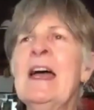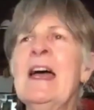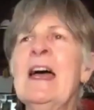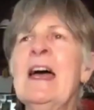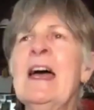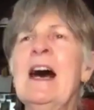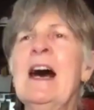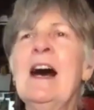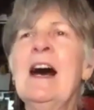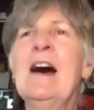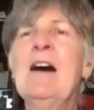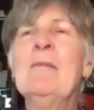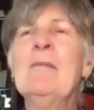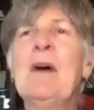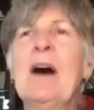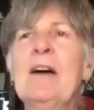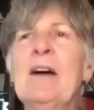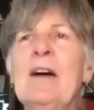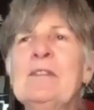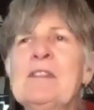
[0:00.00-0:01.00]

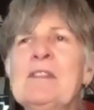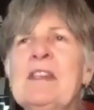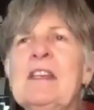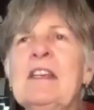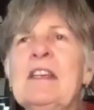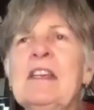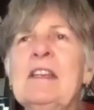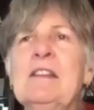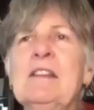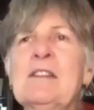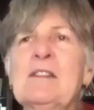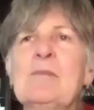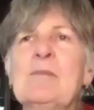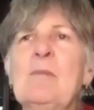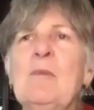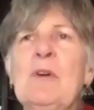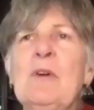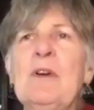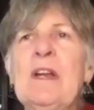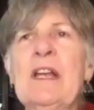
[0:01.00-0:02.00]
I was thinking this
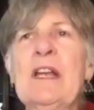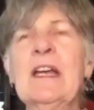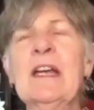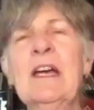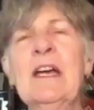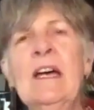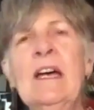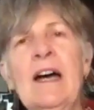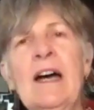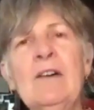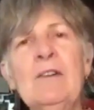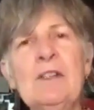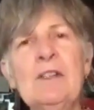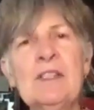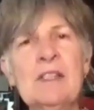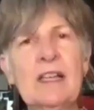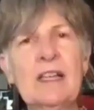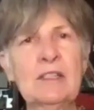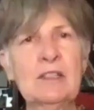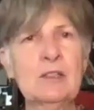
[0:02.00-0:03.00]
morning, I always
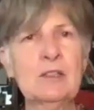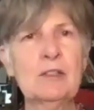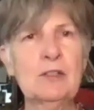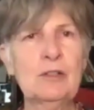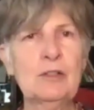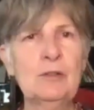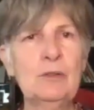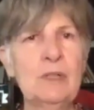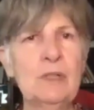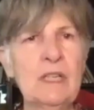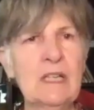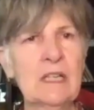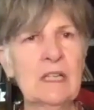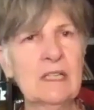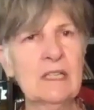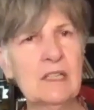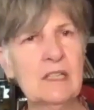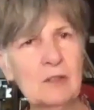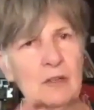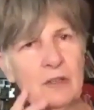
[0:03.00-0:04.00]
like to tune
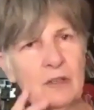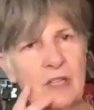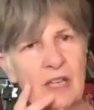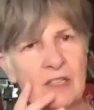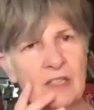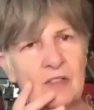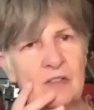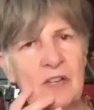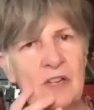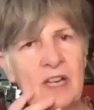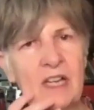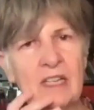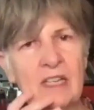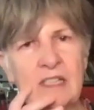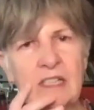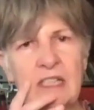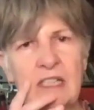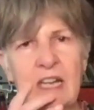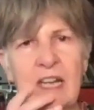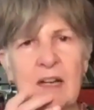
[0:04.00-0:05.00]
in, yesterday and
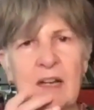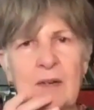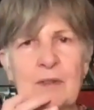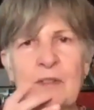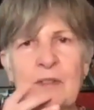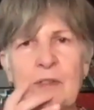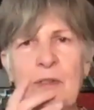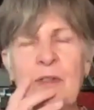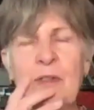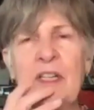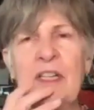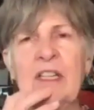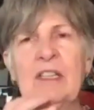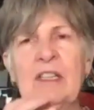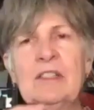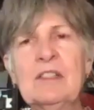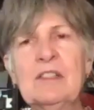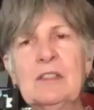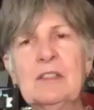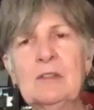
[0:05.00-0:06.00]
today I was tuning
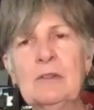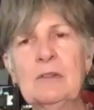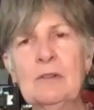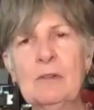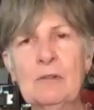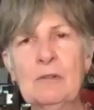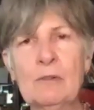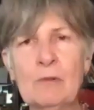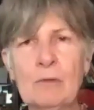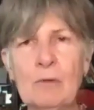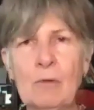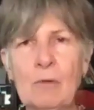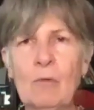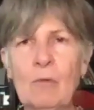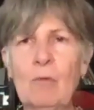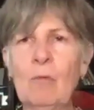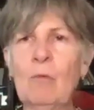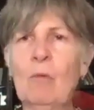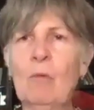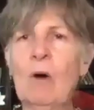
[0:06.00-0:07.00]
into
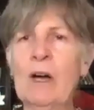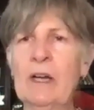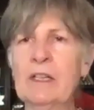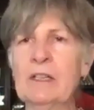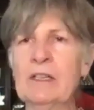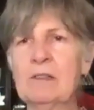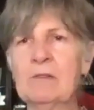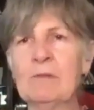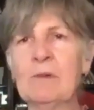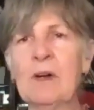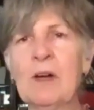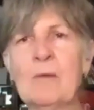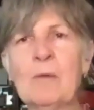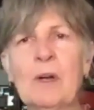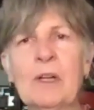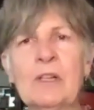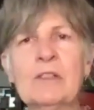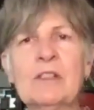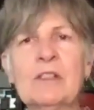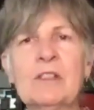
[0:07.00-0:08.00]
what do I
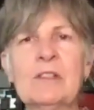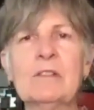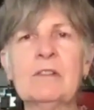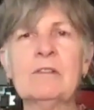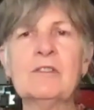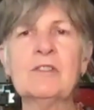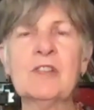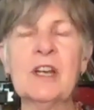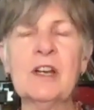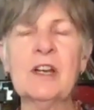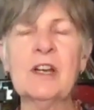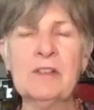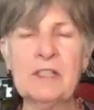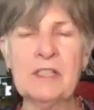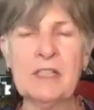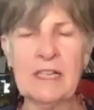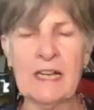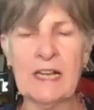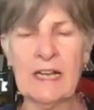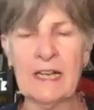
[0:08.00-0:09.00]
want to share
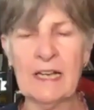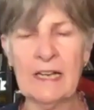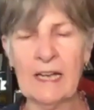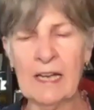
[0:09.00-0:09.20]
today.